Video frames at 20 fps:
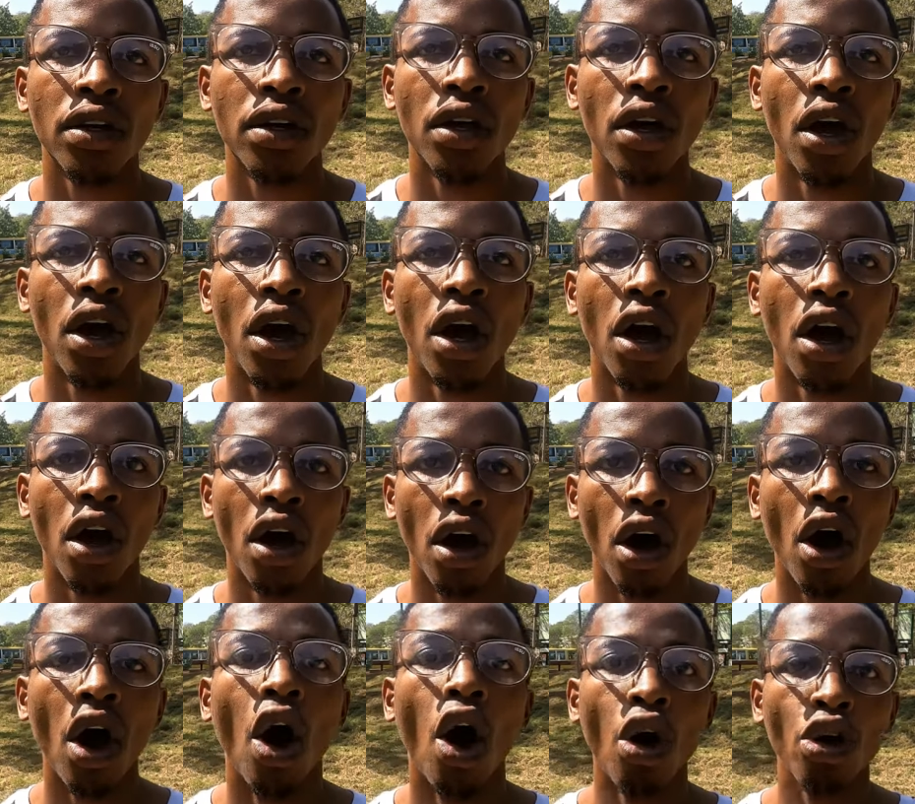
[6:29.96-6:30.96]
to study that
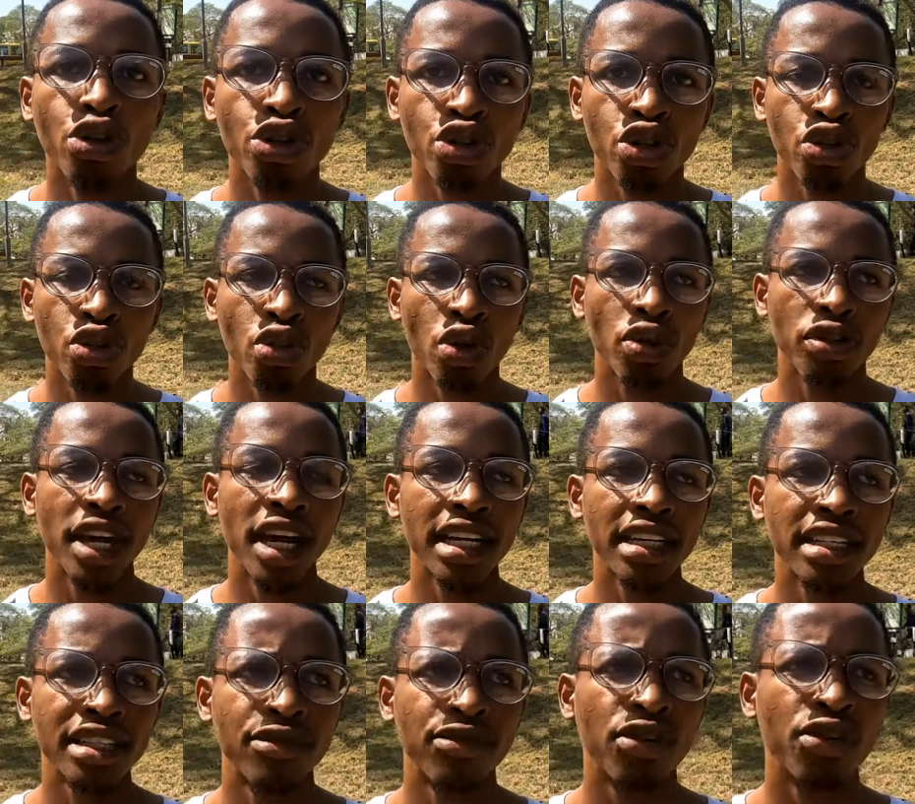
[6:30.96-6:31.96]
course? Oh sure,
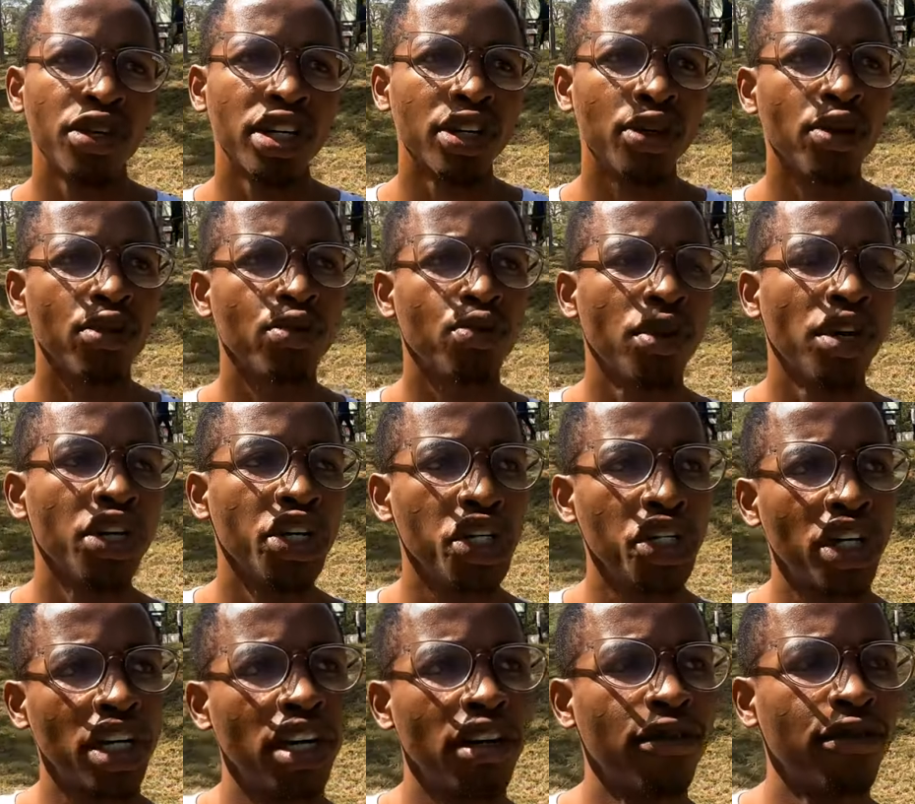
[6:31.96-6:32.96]
that's very good
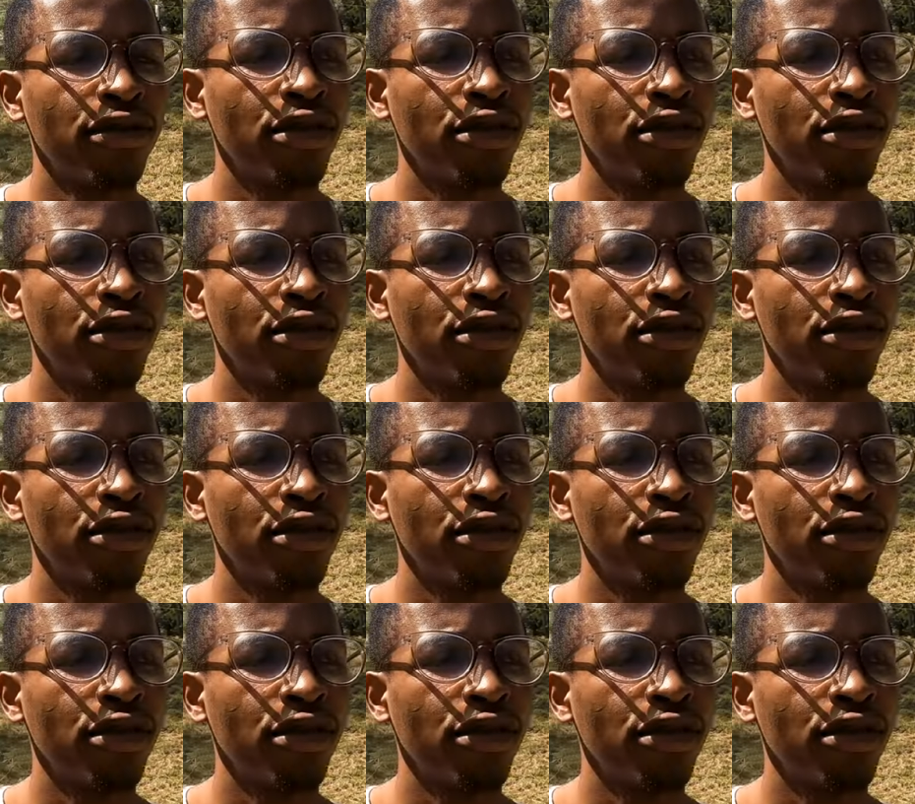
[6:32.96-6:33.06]
question.